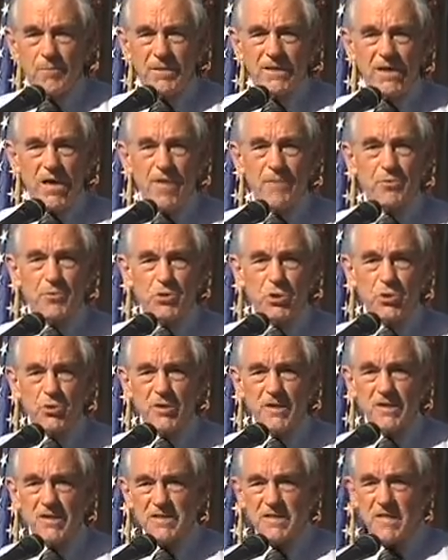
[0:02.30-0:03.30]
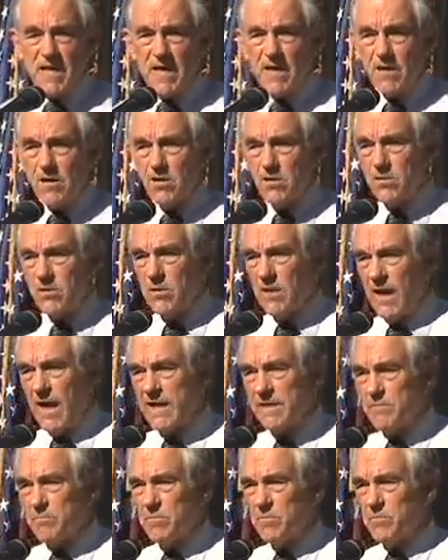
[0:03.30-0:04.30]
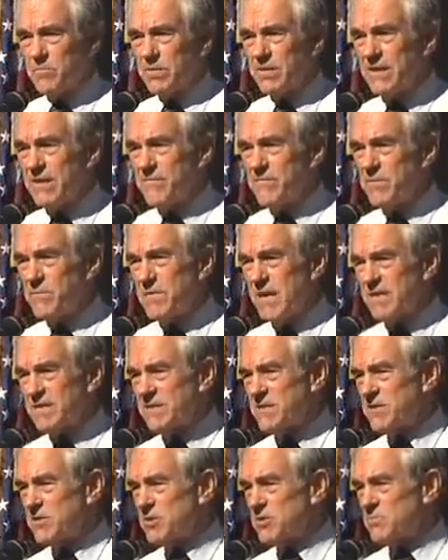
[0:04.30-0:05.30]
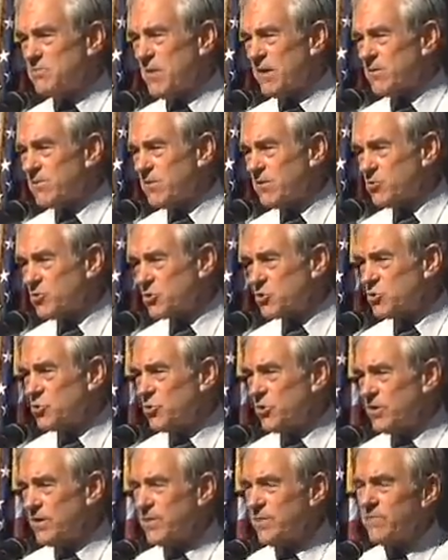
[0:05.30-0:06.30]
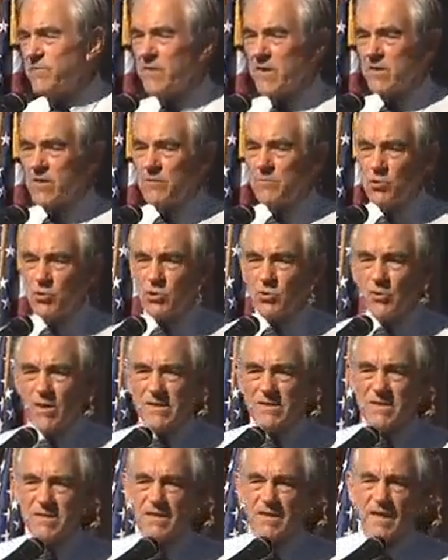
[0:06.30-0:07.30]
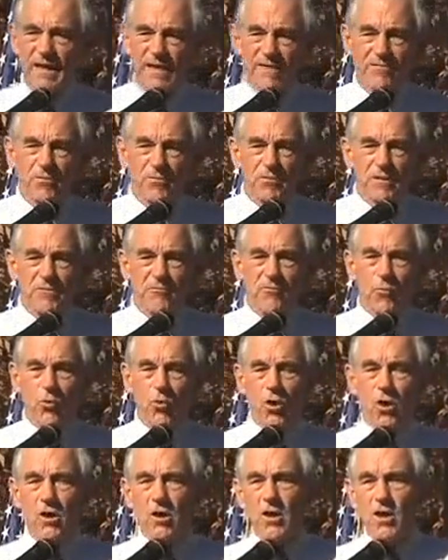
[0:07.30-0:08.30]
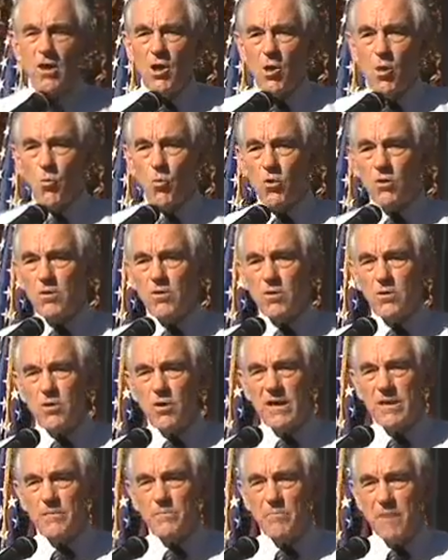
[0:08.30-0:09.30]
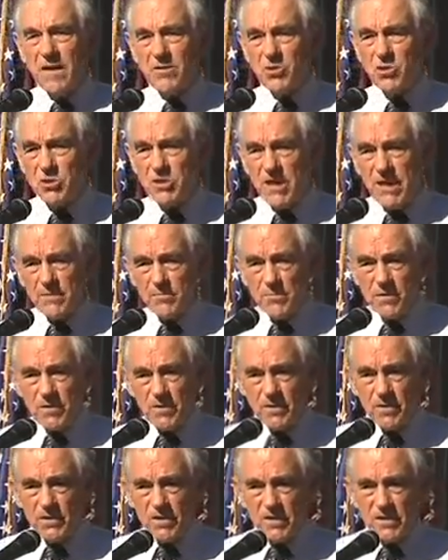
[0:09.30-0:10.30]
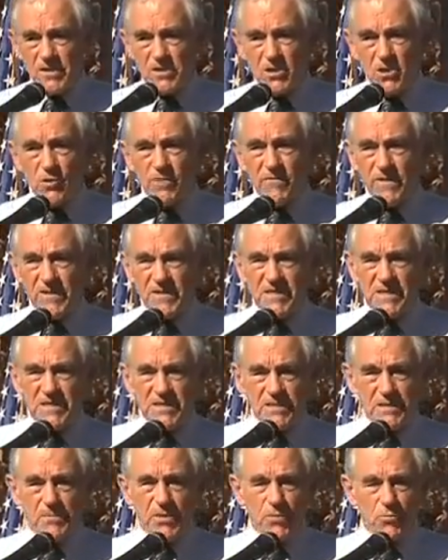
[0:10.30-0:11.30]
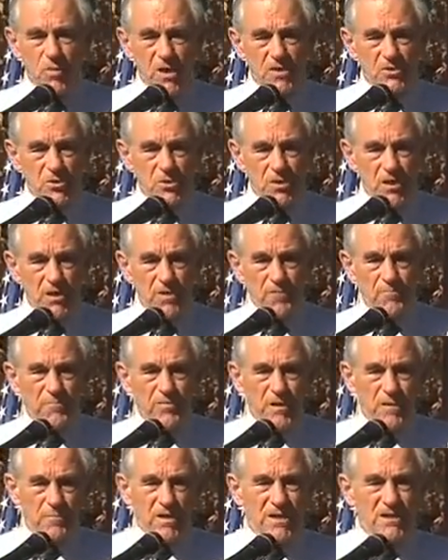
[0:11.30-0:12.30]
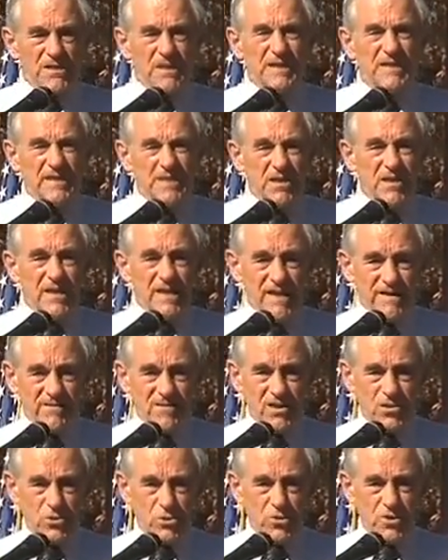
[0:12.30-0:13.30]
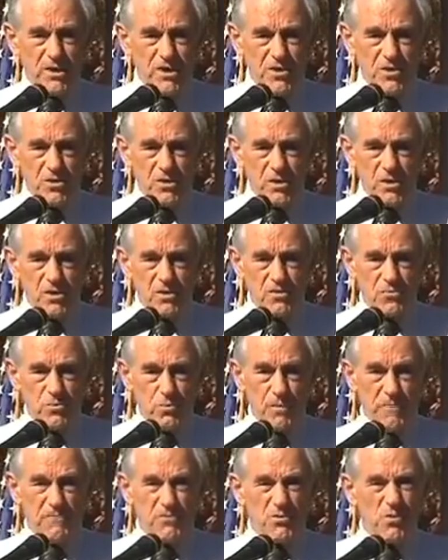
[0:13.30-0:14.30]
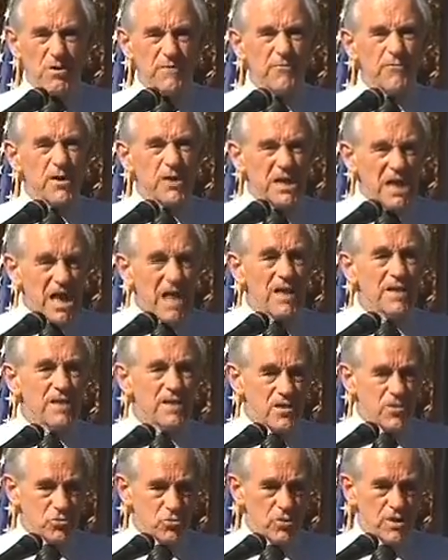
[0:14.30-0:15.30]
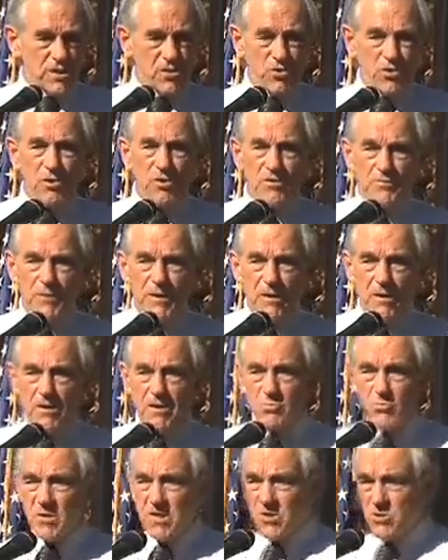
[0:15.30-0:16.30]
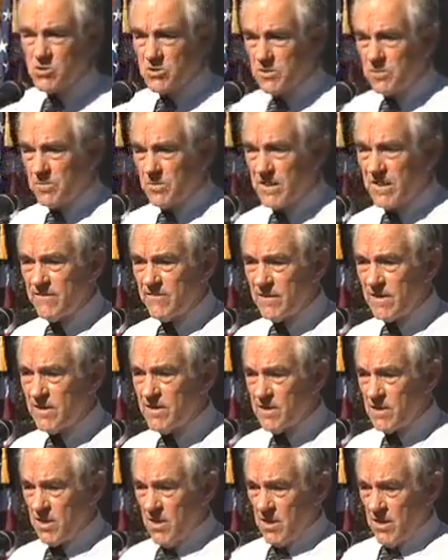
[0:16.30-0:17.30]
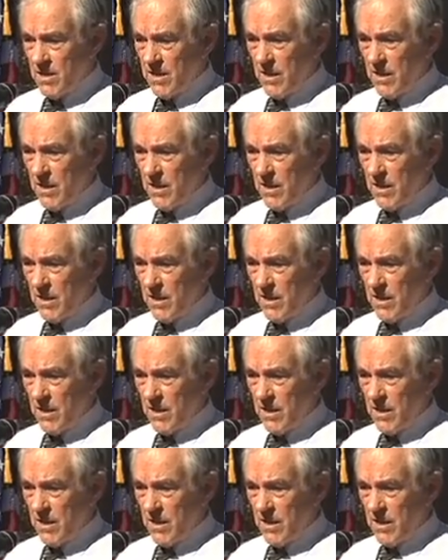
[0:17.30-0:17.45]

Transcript: But the opportunity is there. I believe the message is better understood and available to us than ever before. We're in better shape than the Soviet system in Russia because they did not have our traditions. We've sort of forgotten our traditions because we used to believe in